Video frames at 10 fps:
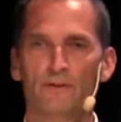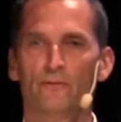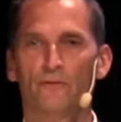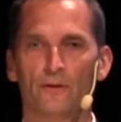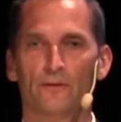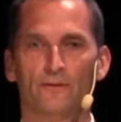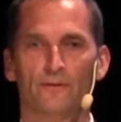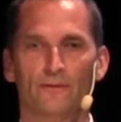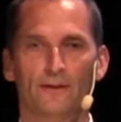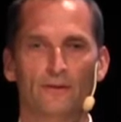
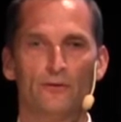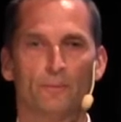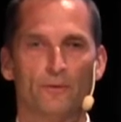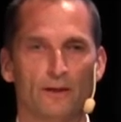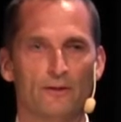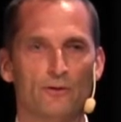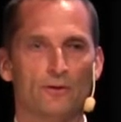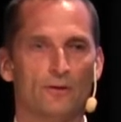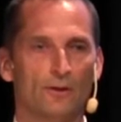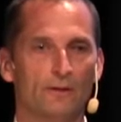different
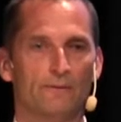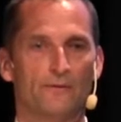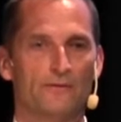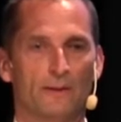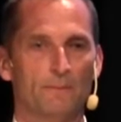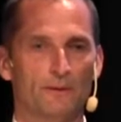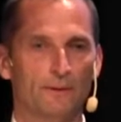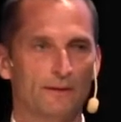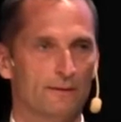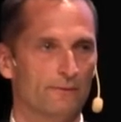interpretation of the same
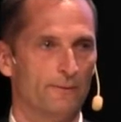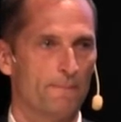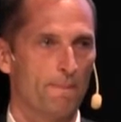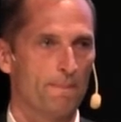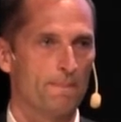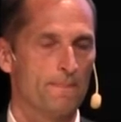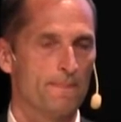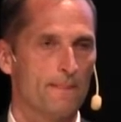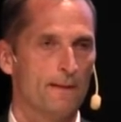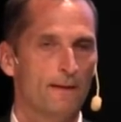directive.
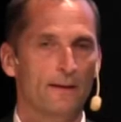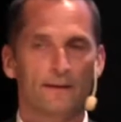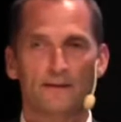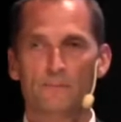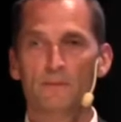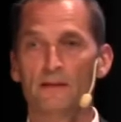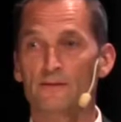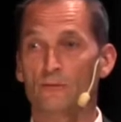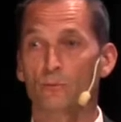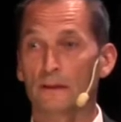This means
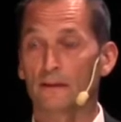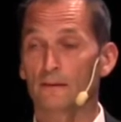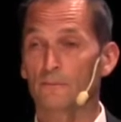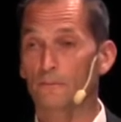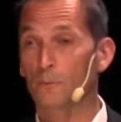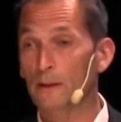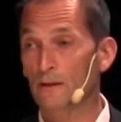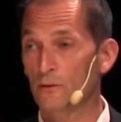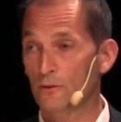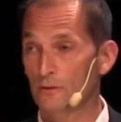as well, we
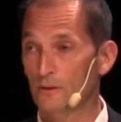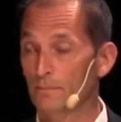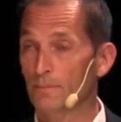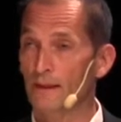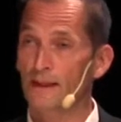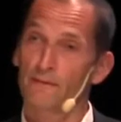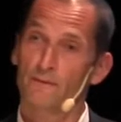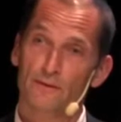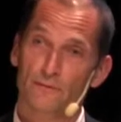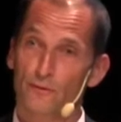in Europe
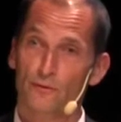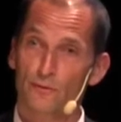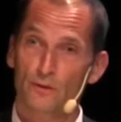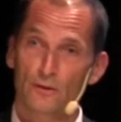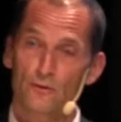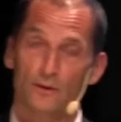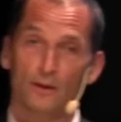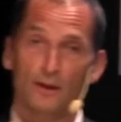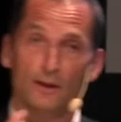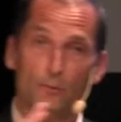have different situation.
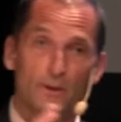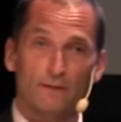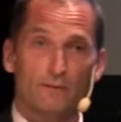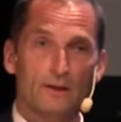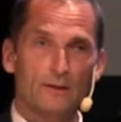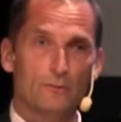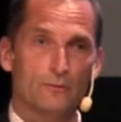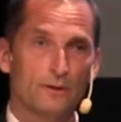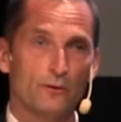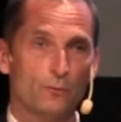We have
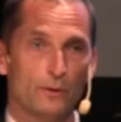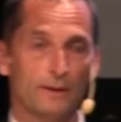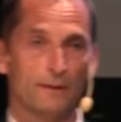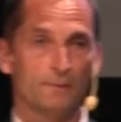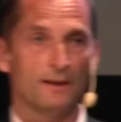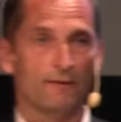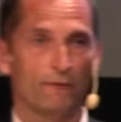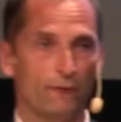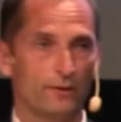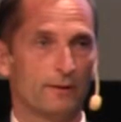countries where we have
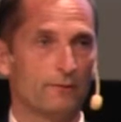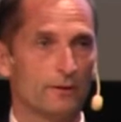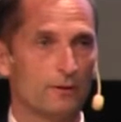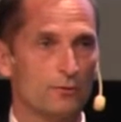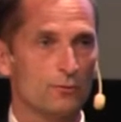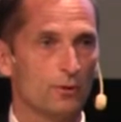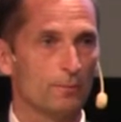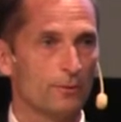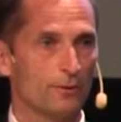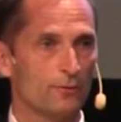very, very strong
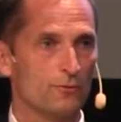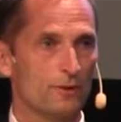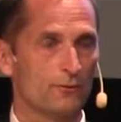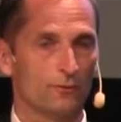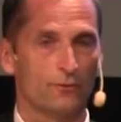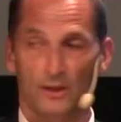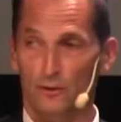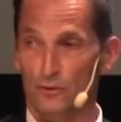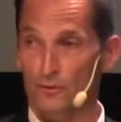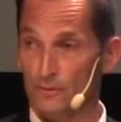producer
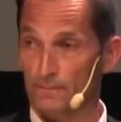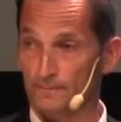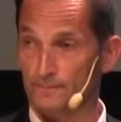associations